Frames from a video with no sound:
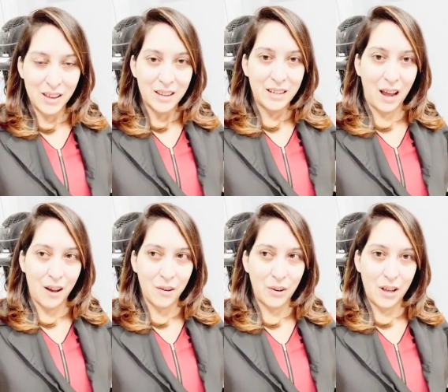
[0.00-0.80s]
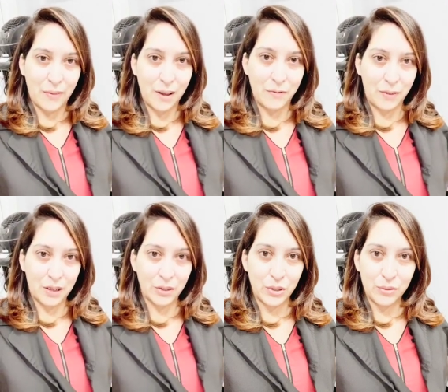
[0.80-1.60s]
Now, if I
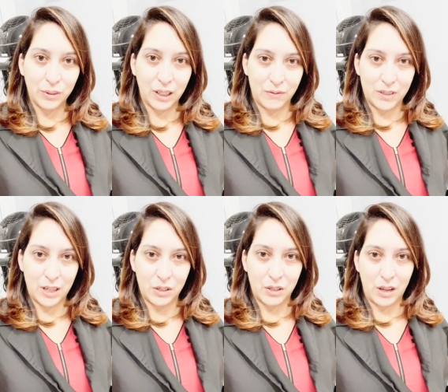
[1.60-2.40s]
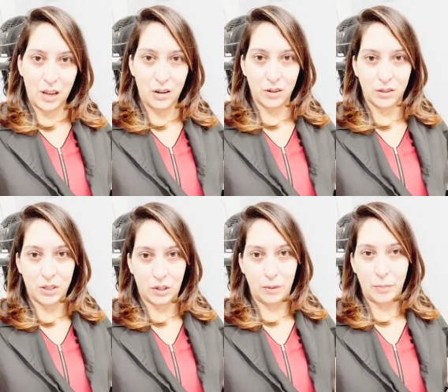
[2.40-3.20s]
feel you lifted and you're
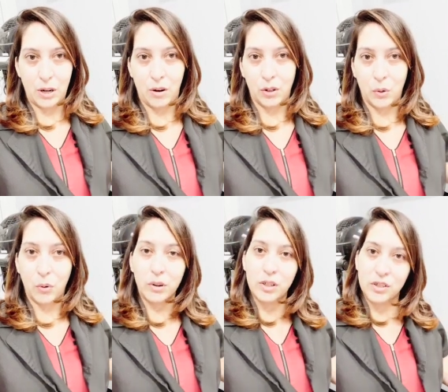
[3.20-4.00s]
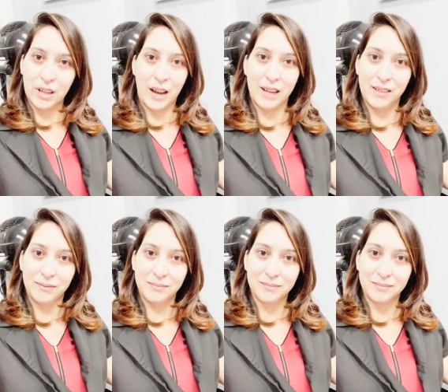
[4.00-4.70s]
still a bit on the orange side,